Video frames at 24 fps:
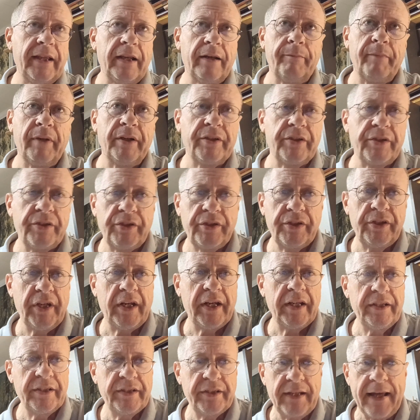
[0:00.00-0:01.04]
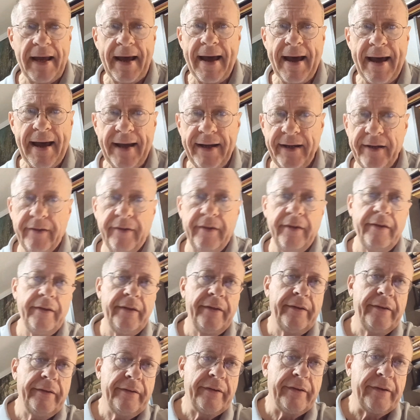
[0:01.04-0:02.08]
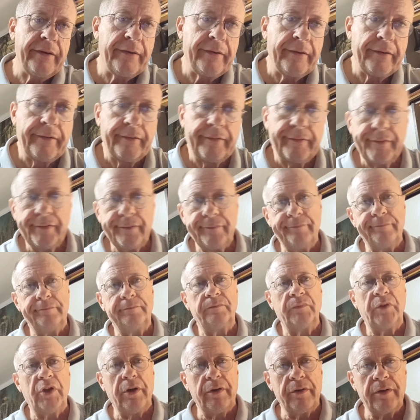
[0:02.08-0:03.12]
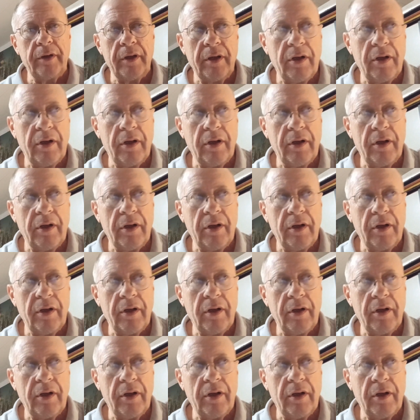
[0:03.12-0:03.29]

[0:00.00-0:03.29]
A bunch of chickens died, and you know,